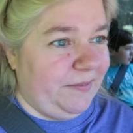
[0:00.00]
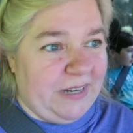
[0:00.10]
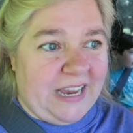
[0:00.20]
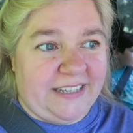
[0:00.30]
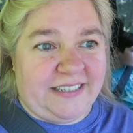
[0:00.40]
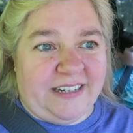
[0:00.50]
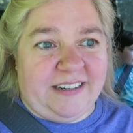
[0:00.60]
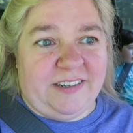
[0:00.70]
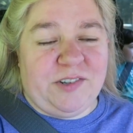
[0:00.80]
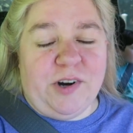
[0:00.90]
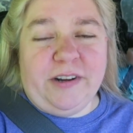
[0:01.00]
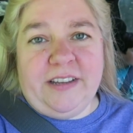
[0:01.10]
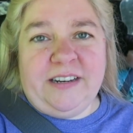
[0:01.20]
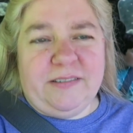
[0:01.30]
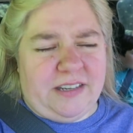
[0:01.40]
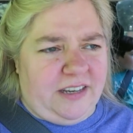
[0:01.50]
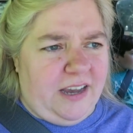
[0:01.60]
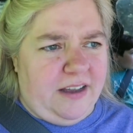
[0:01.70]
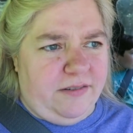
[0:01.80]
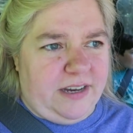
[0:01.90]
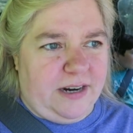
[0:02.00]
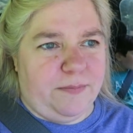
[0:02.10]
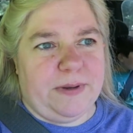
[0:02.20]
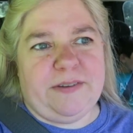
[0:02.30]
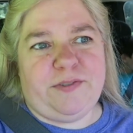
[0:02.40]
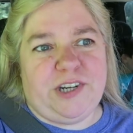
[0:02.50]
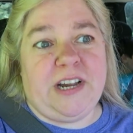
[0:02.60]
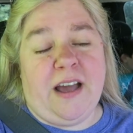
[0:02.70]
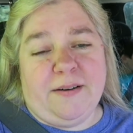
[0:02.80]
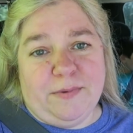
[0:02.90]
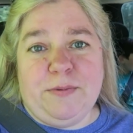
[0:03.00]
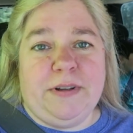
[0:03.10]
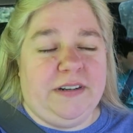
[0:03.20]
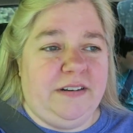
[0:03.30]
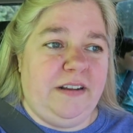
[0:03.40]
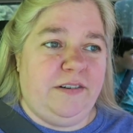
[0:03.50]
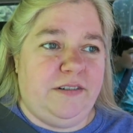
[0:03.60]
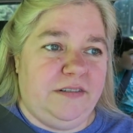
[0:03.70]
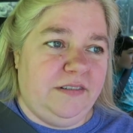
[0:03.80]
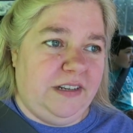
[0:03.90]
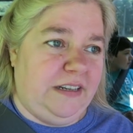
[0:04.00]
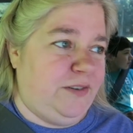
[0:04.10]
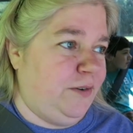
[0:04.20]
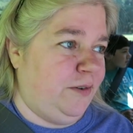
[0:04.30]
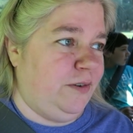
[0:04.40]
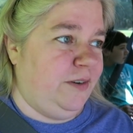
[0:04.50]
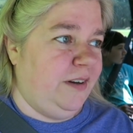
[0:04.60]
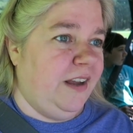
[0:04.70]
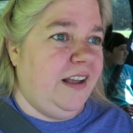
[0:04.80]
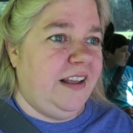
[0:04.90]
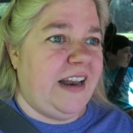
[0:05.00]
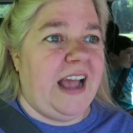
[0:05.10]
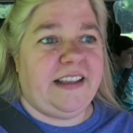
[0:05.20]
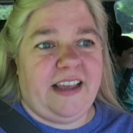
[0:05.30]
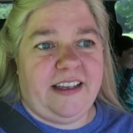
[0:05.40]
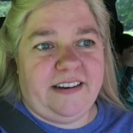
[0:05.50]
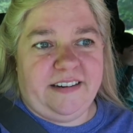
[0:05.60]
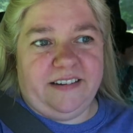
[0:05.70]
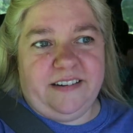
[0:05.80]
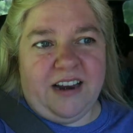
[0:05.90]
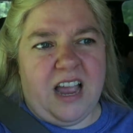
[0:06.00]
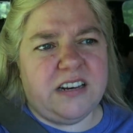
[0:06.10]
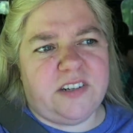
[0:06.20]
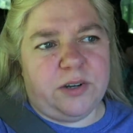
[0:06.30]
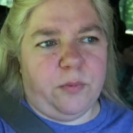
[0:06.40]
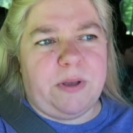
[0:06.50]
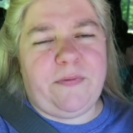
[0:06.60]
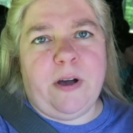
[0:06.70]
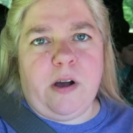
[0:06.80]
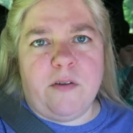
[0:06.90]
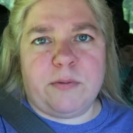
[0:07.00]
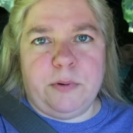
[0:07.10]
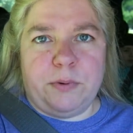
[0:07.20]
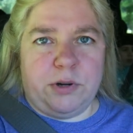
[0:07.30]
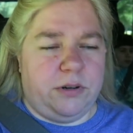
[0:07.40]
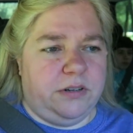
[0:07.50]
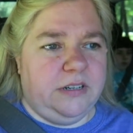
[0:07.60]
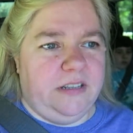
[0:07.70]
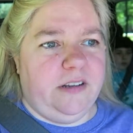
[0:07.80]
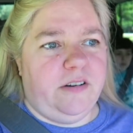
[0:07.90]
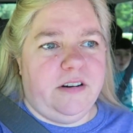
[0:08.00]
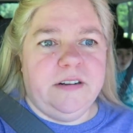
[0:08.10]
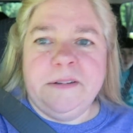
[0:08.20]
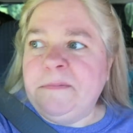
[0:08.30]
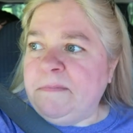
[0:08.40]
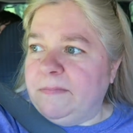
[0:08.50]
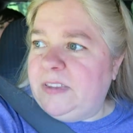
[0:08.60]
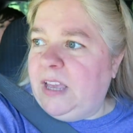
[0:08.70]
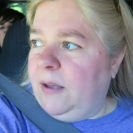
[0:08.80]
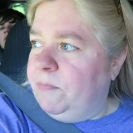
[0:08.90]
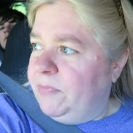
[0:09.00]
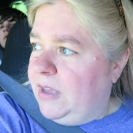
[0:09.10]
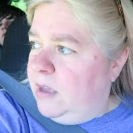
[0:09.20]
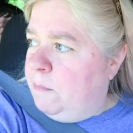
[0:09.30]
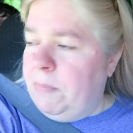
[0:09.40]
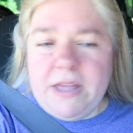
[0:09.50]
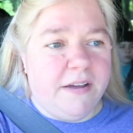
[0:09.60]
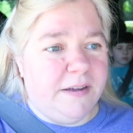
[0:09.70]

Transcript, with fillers: we asked uh, Charlie, and he was like, yeah, I don't care. But if she got him, we wouldn't let her like drive alone. Yeah. Not yet. Not until I'd we felt comfortable with, with her. Cameron, in the car. That's it. Yeah. But